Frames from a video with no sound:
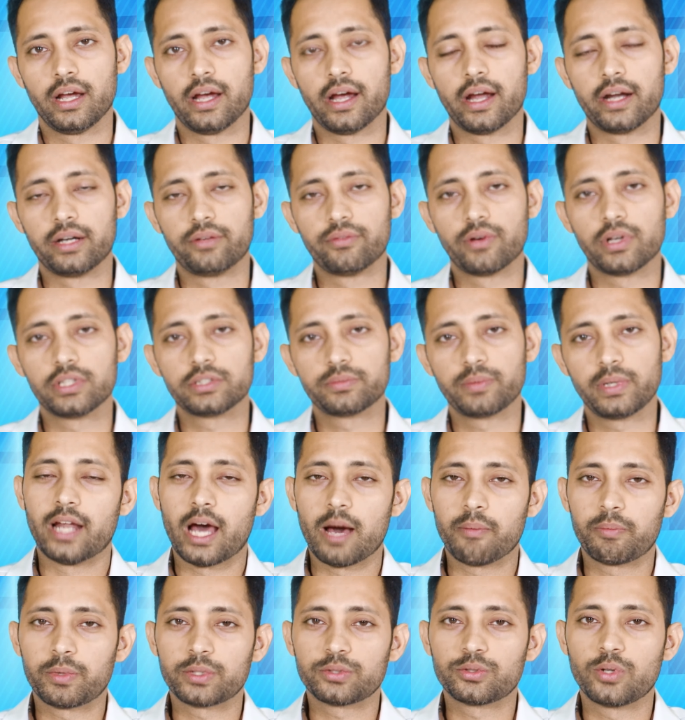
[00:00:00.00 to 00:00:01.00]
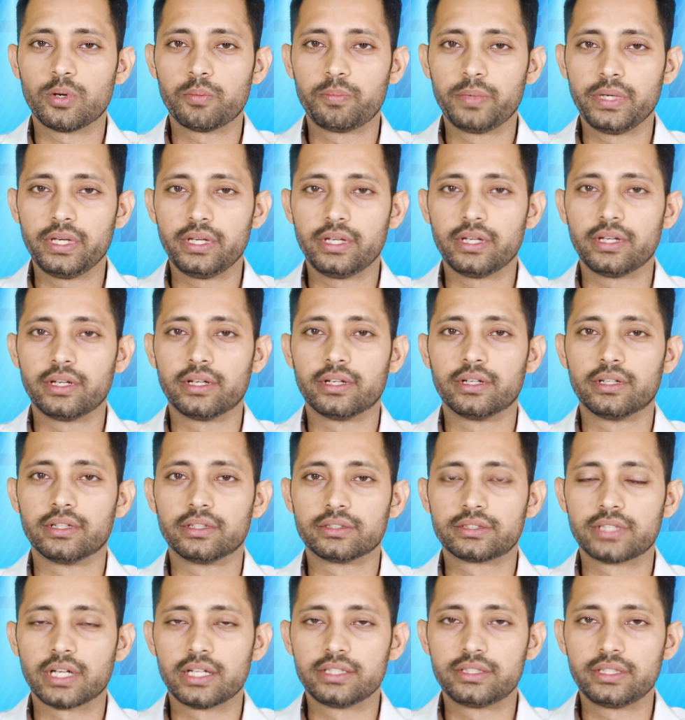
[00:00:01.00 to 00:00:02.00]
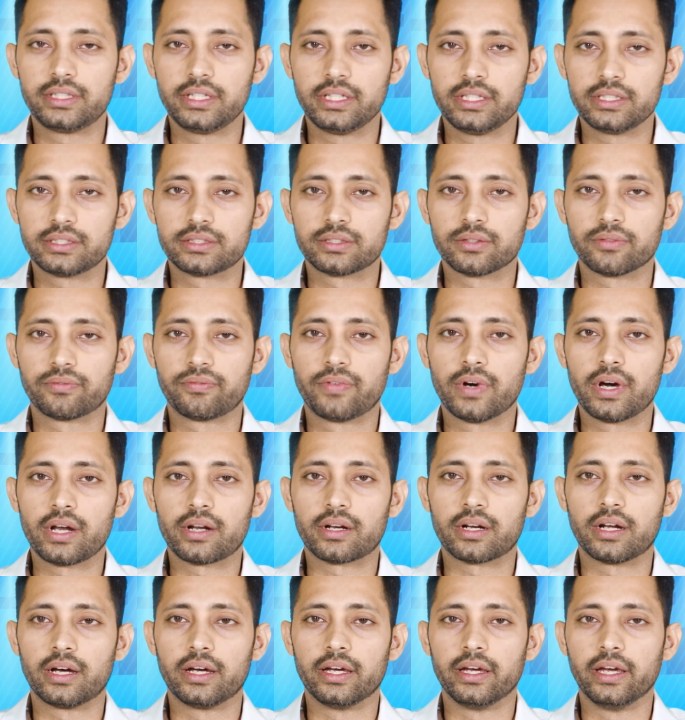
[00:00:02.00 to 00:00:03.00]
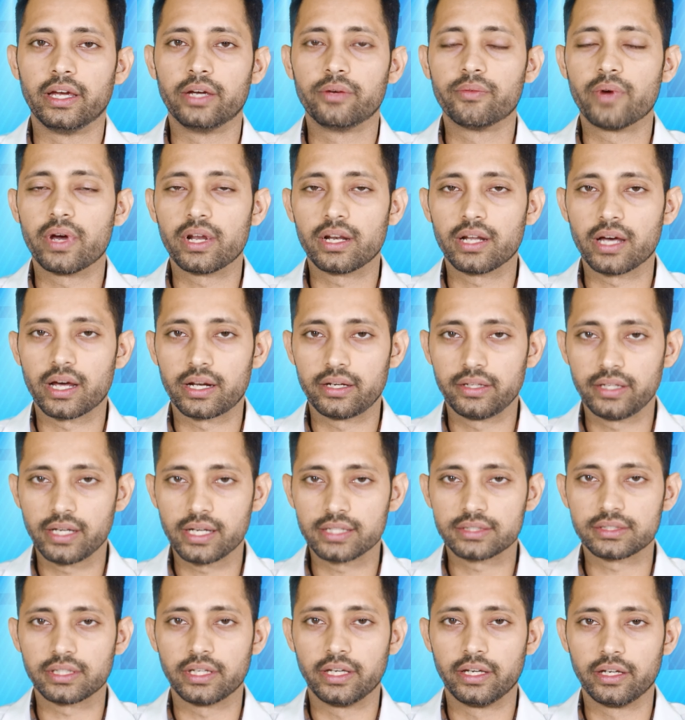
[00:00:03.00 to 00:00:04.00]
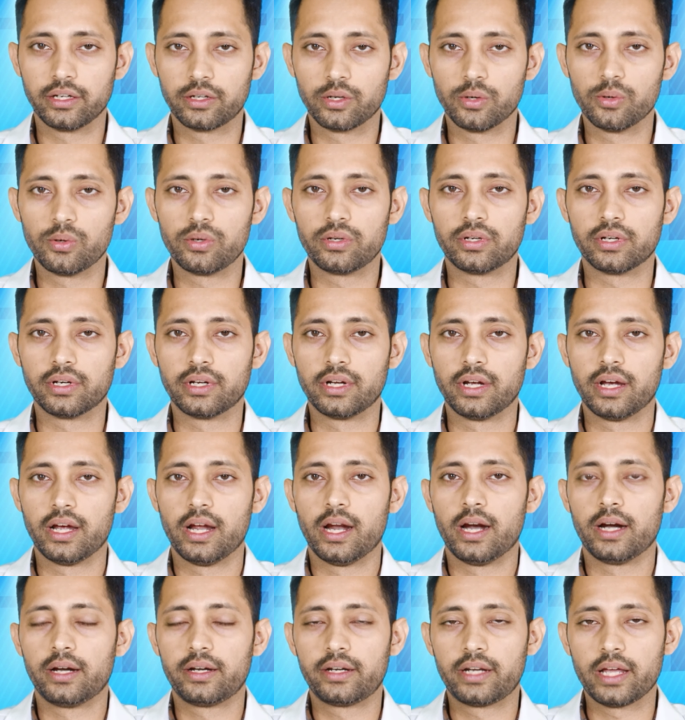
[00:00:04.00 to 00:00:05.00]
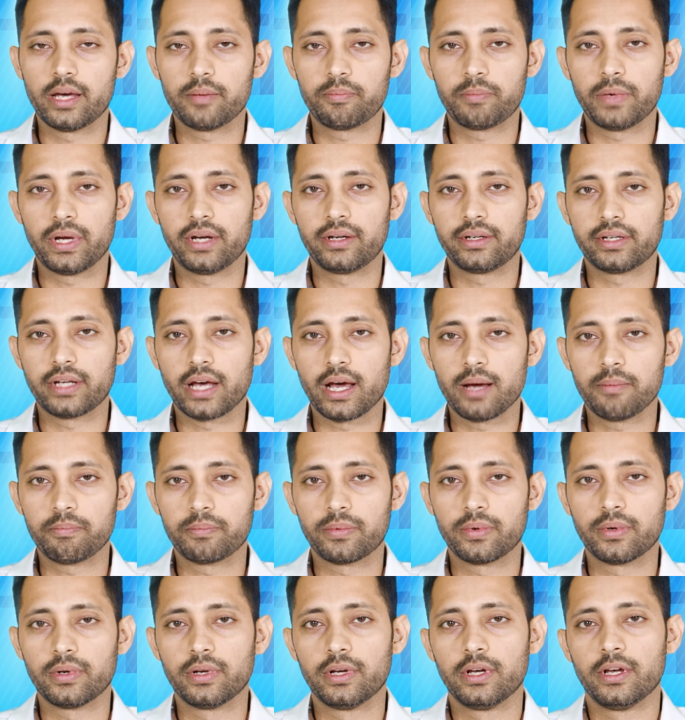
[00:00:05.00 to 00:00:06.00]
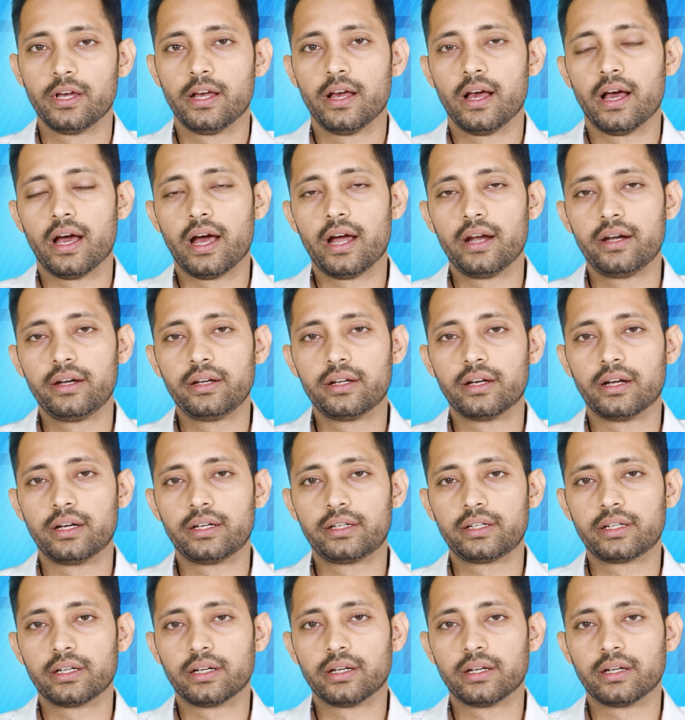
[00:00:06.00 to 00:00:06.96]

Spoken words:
advanced laparoscopy surgeries for inguinal hernias include TEP and TAP, and